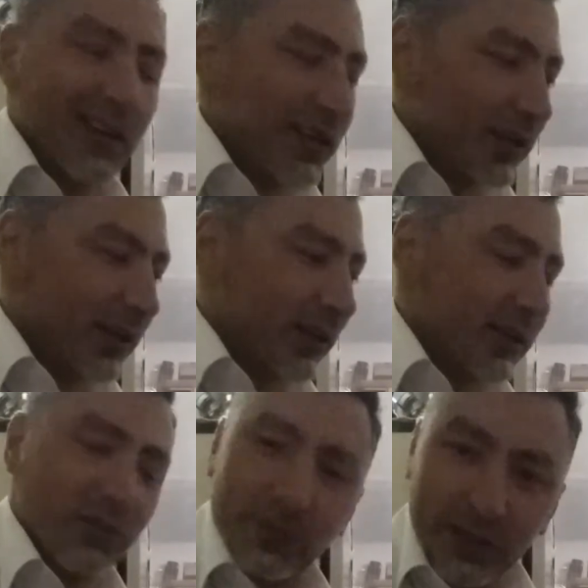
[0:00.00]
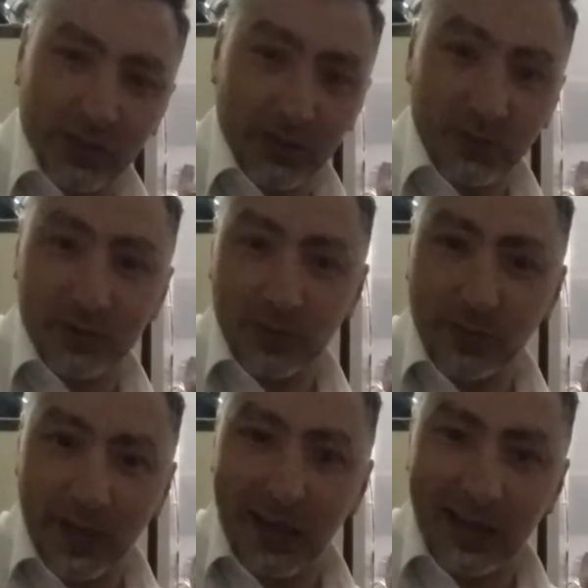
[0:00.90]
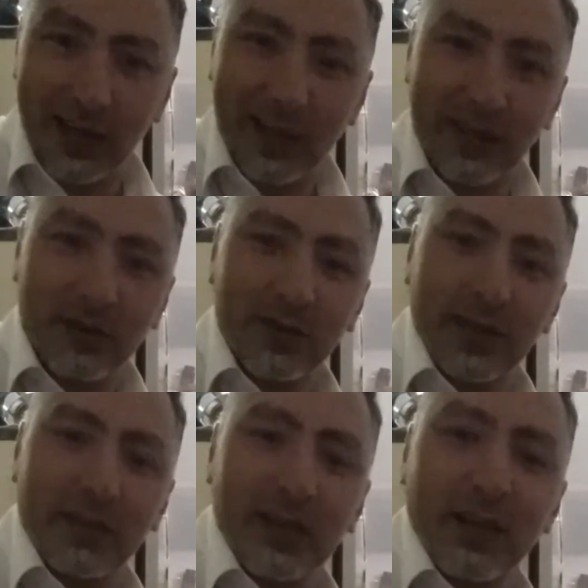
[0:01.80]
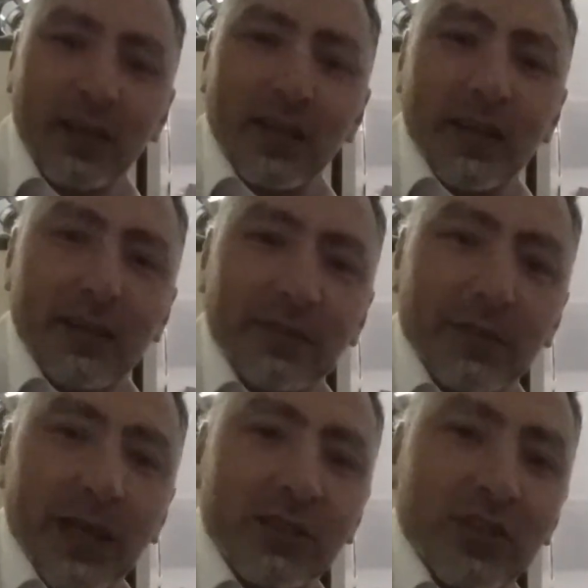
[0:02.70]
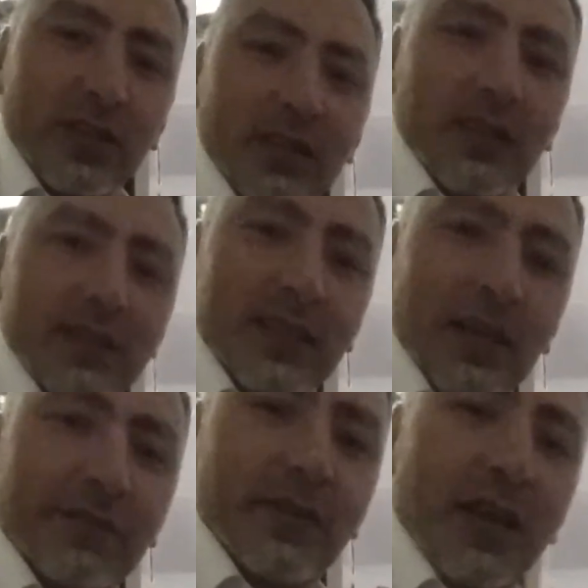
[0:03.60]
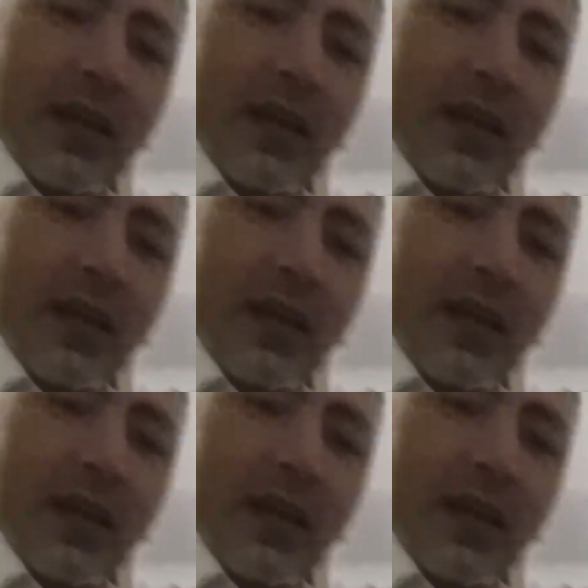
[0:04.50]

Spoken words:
that's what my channel is all about, like, you know, giving information and stuff.